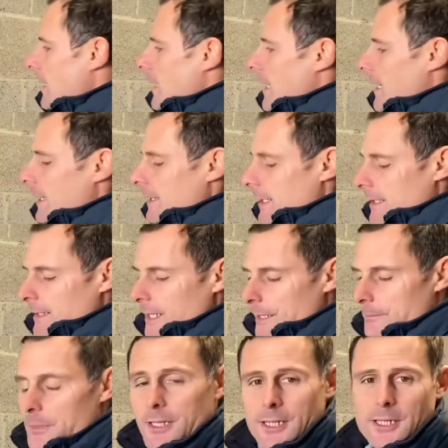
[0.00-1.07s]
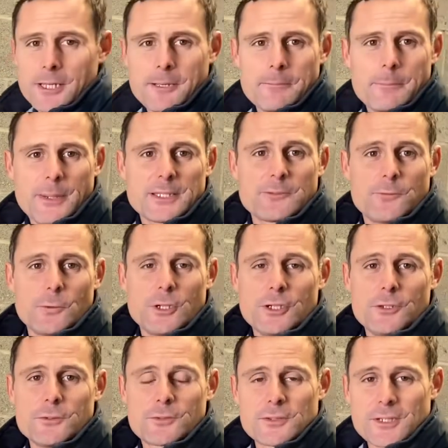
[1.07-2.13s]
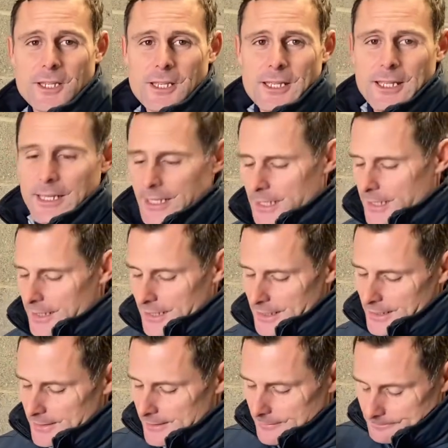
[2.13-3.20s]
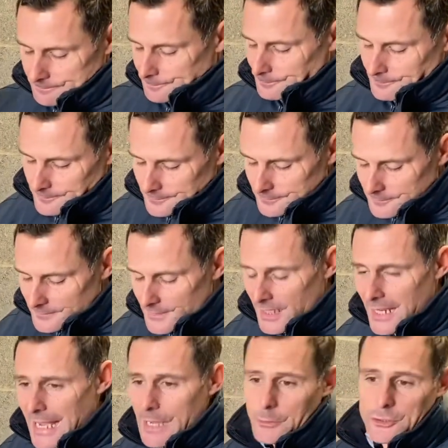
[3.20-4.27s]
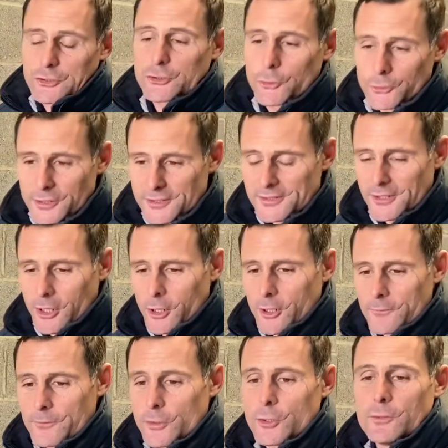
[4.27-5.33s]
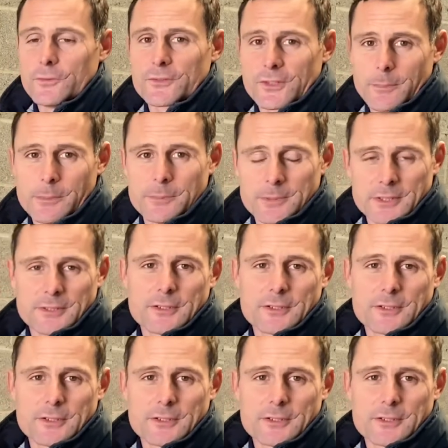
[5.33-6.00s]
And then Better for Hooves is our choice of hoof supplements.